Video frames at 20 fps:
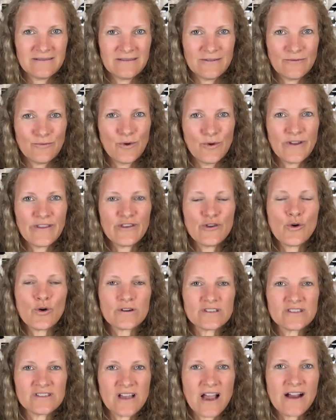with your
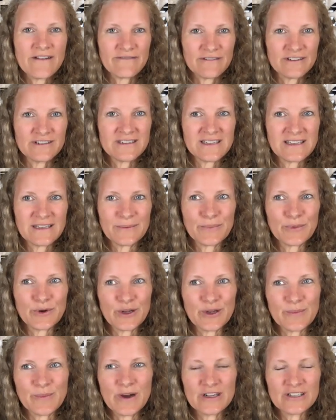sovereignty,
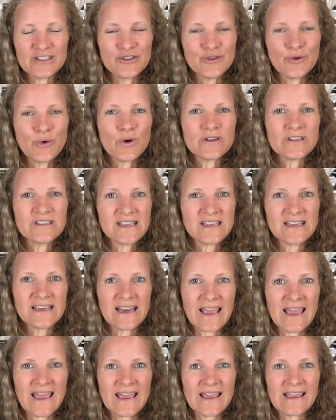pretty much, your
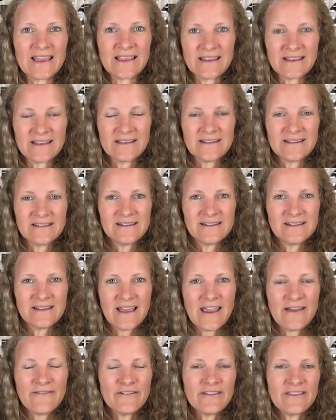DNA,
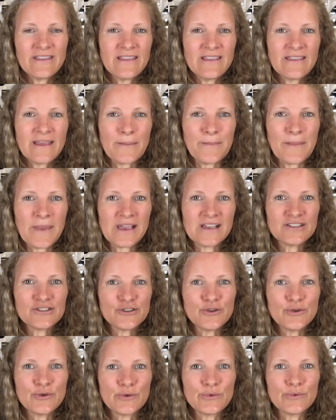everything that makes
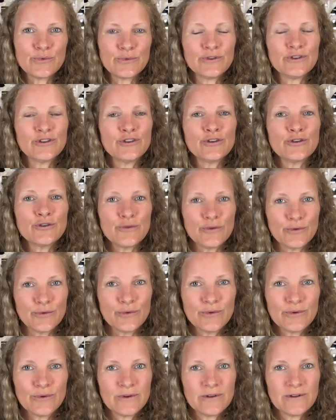you you
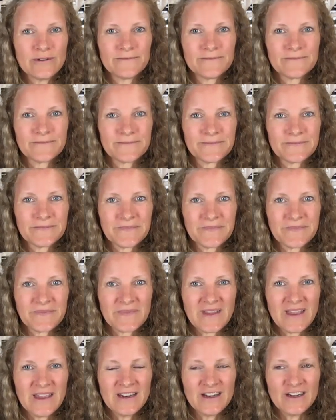
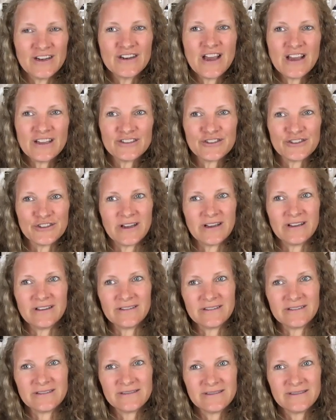in a nutshell?